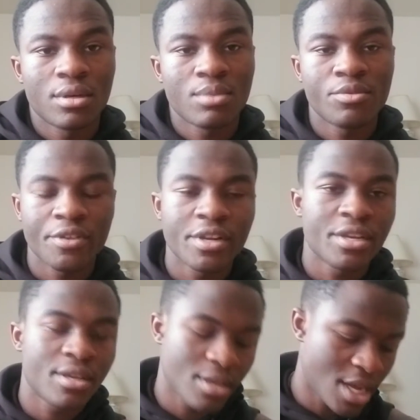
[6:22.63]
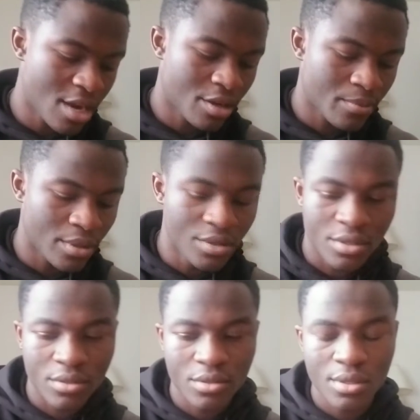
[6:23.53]
I'm a very caring
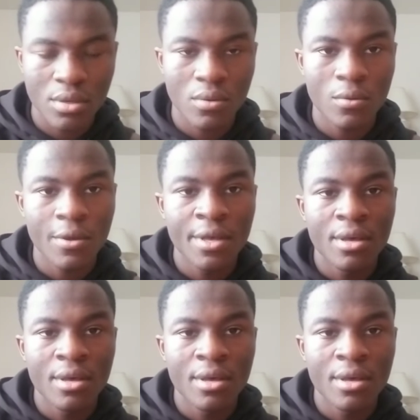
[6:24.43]
person, so